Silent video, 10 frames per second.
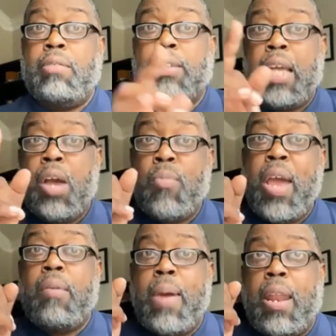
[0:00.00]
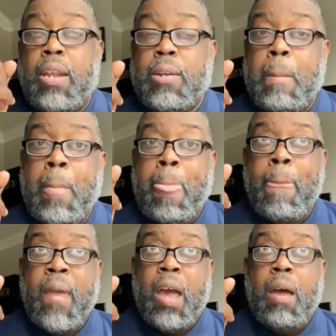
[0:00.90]
of saying, wait a minute,
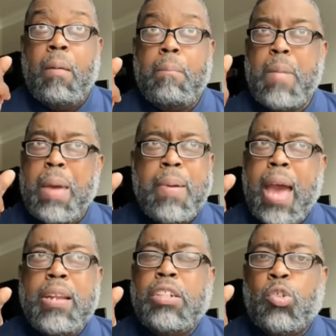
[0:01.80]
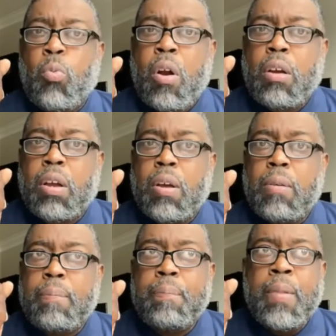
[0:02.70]
maybe I need to work.
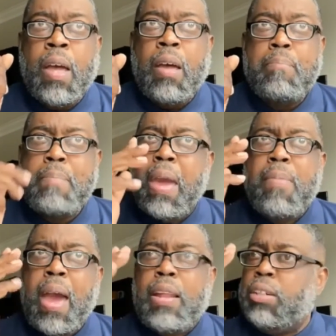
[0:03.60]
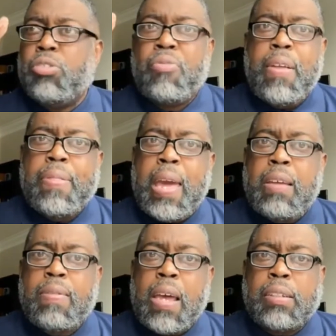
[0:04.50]
Maybe I need to
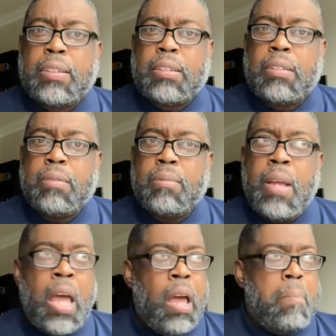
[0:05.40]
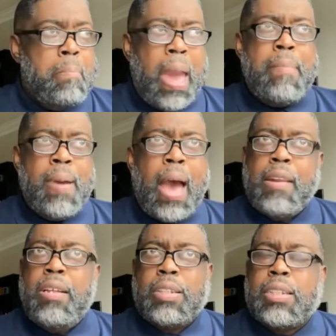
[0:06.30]
rethink this. Maybe I
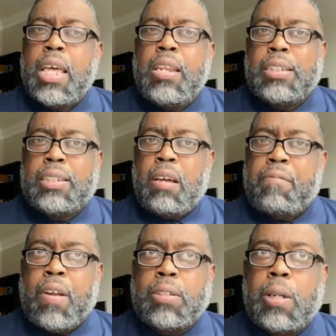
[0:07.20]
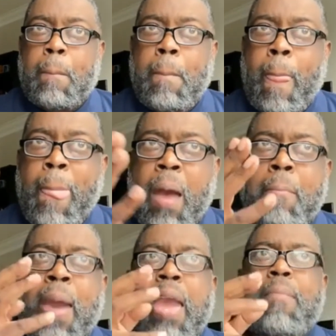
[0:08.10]
need to see this different.
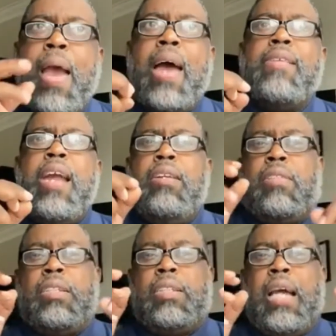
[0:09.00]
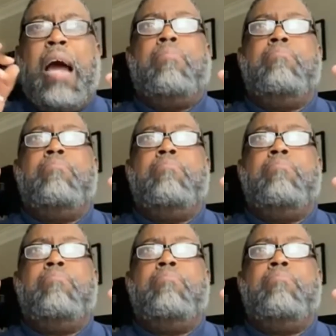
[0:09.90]
Maybe I need to stop